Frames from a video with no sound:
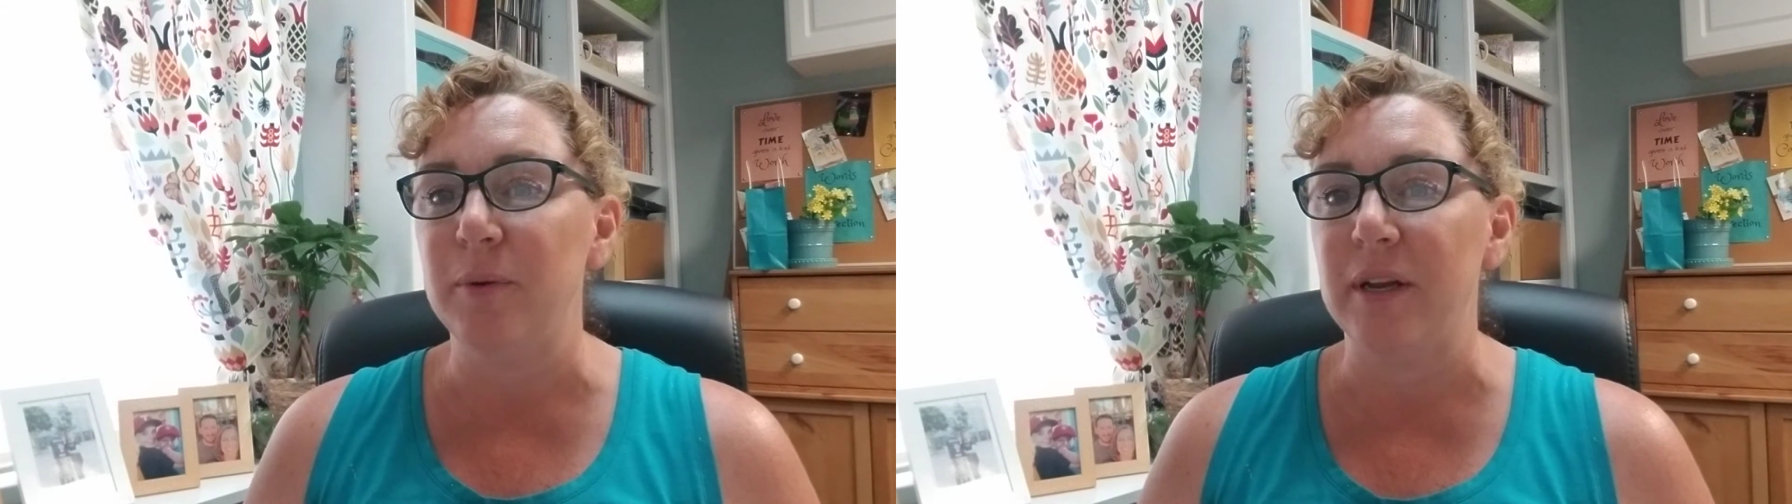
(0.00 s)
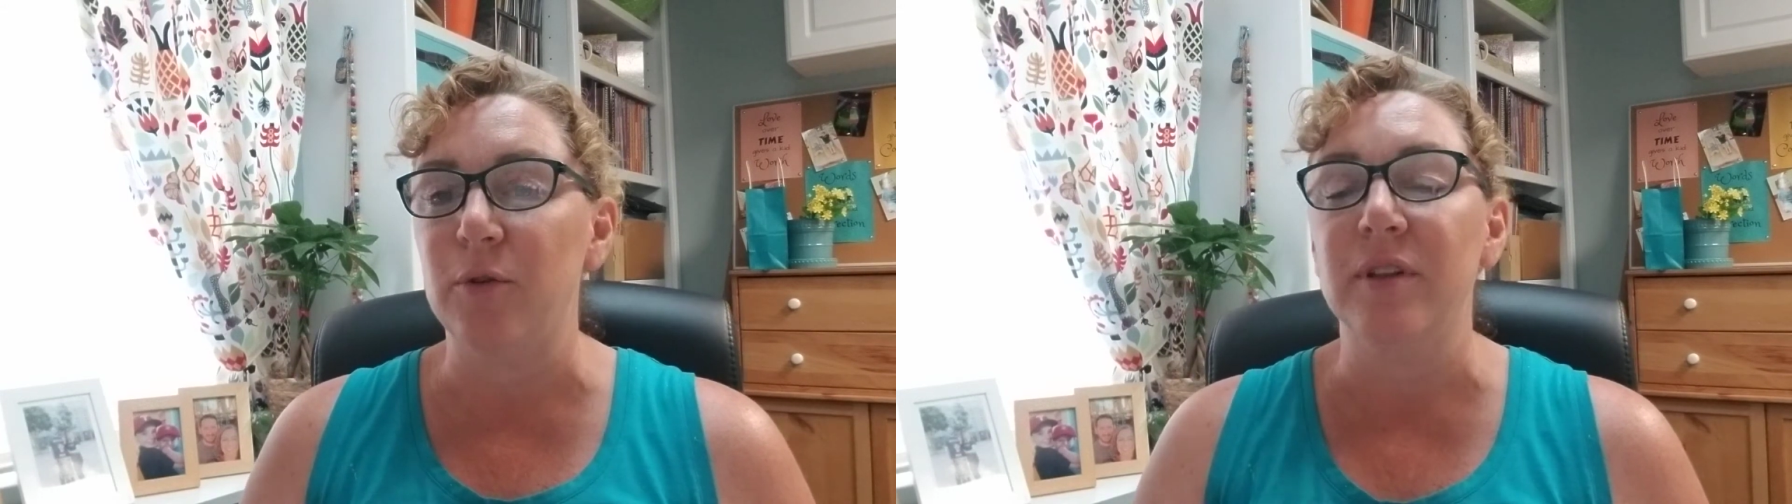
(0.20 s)

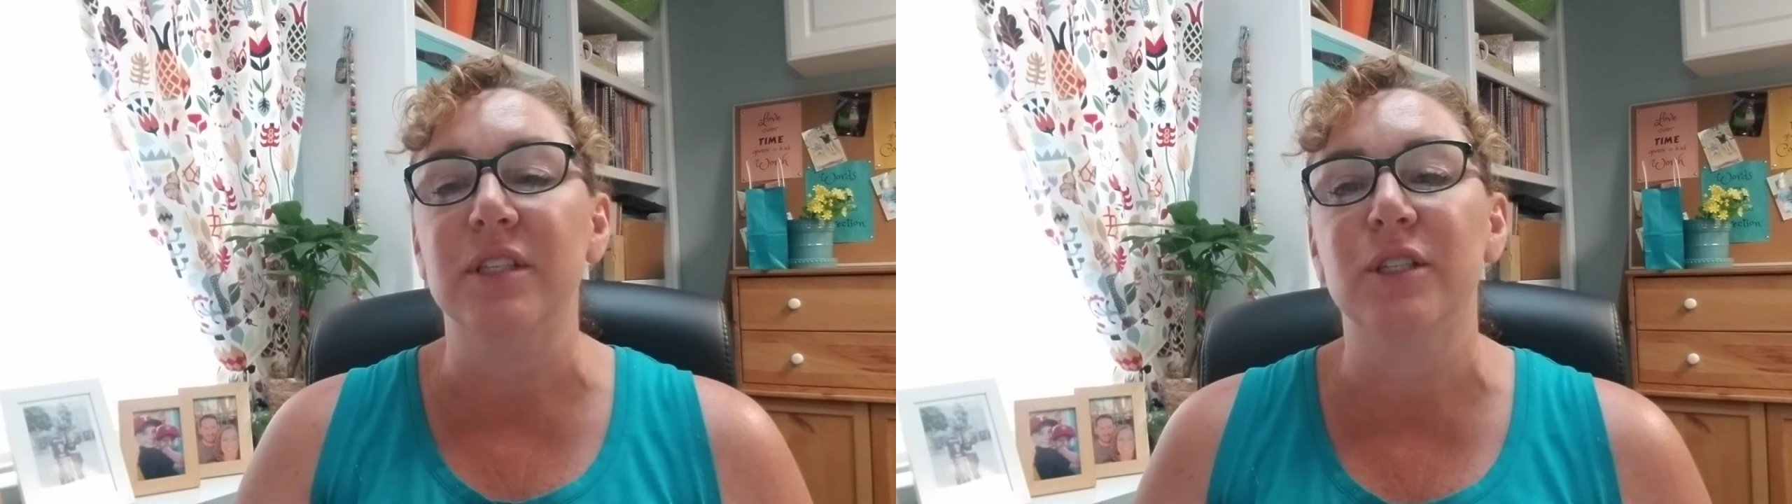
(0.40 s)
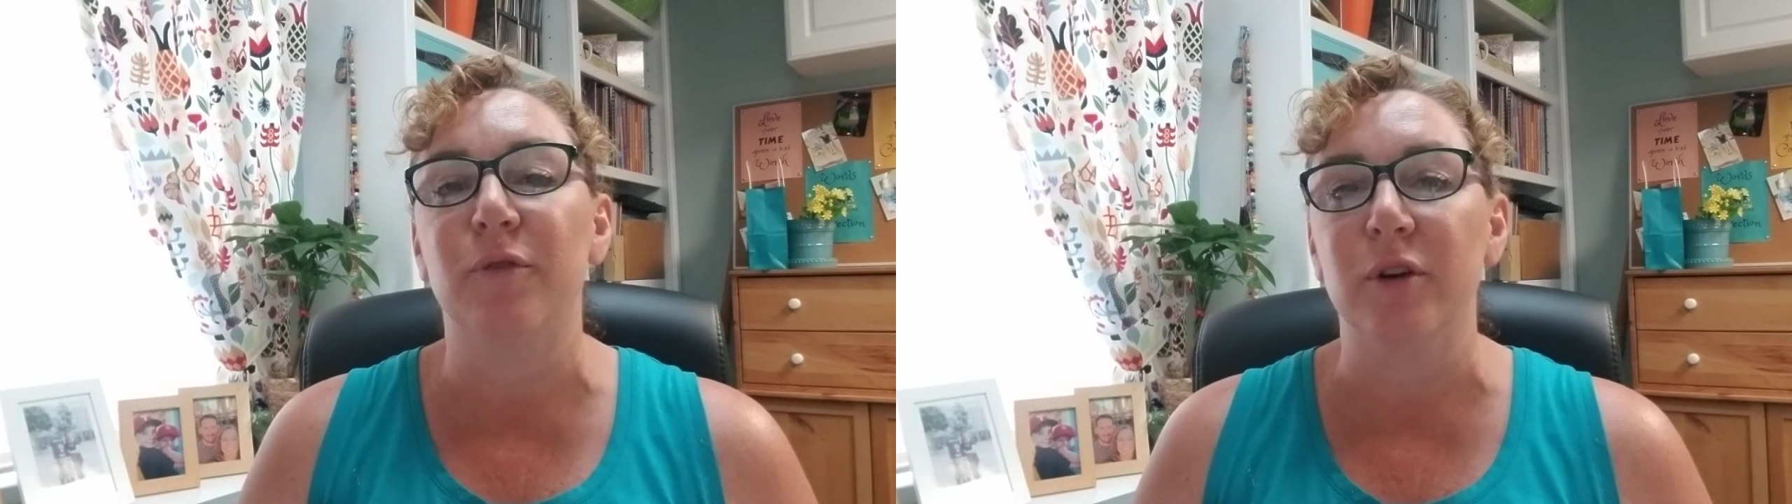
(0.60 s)
in Crete,
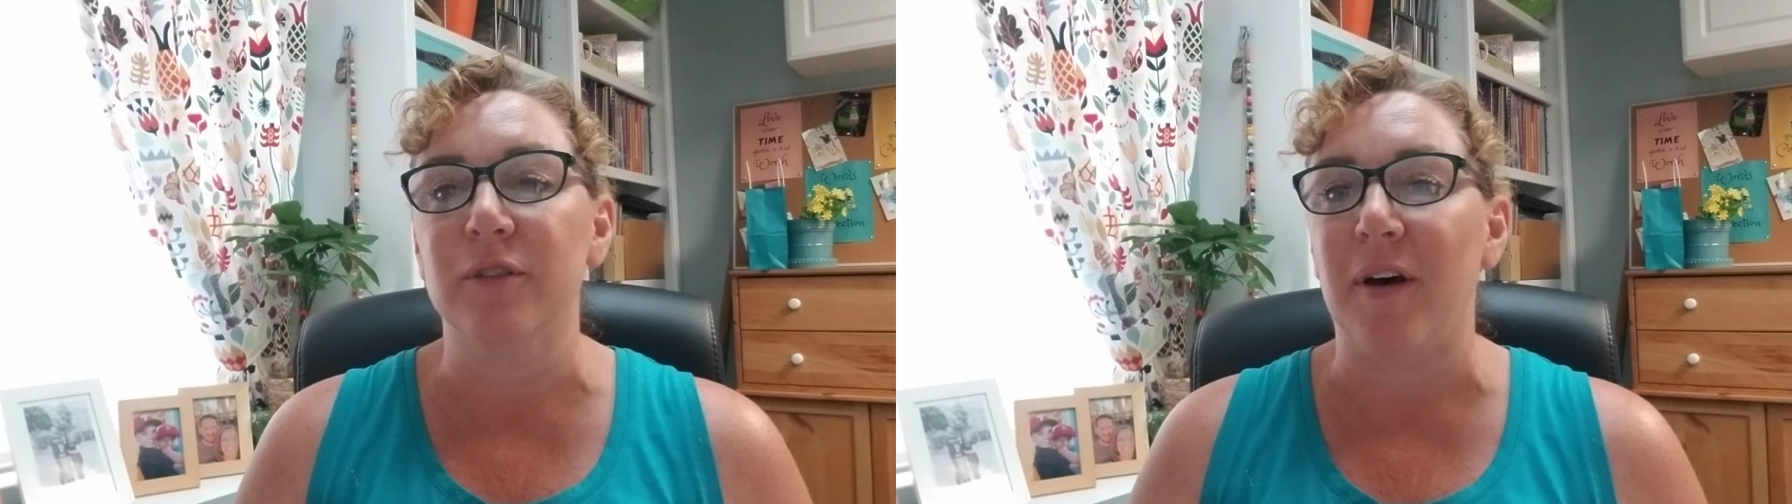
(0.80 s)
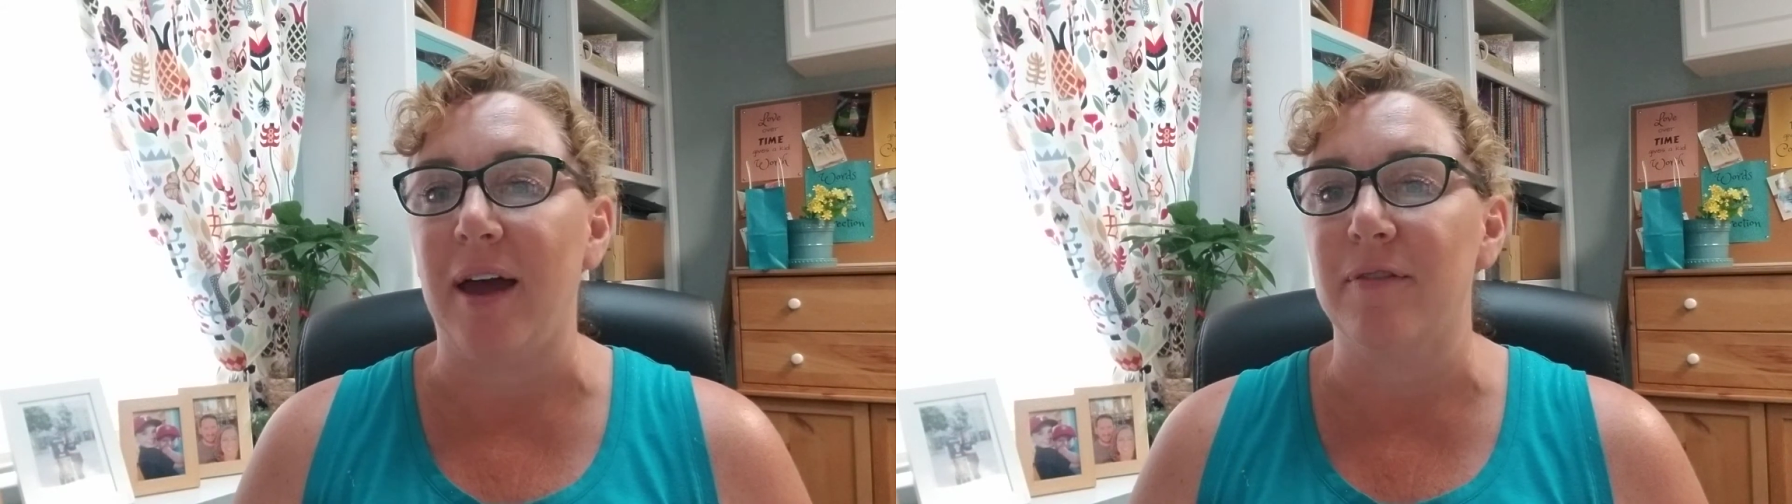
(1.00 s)
this is verse
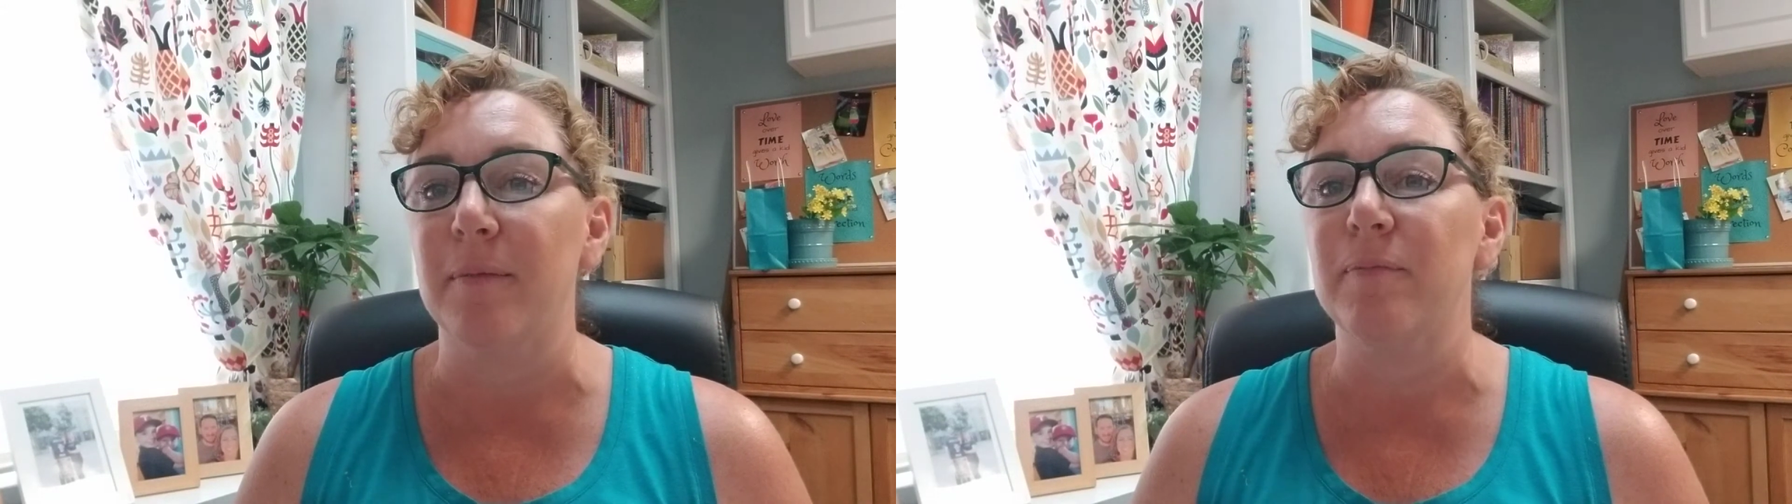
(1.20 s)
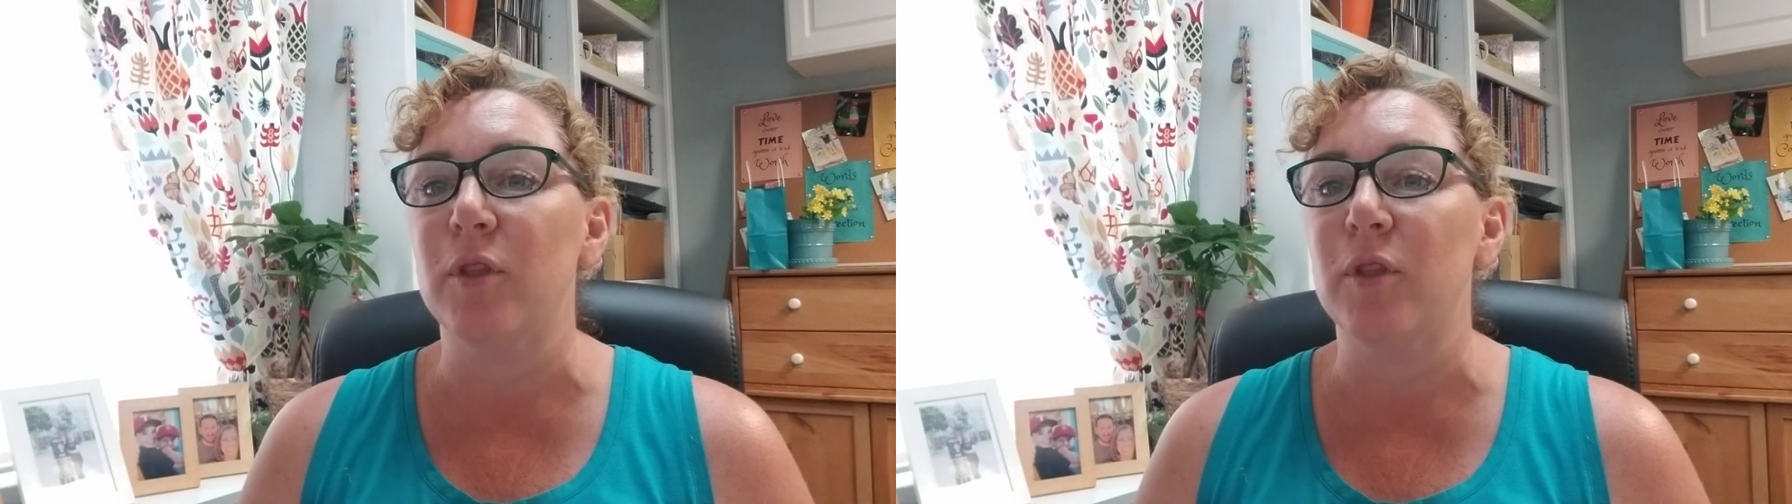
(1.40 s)
5.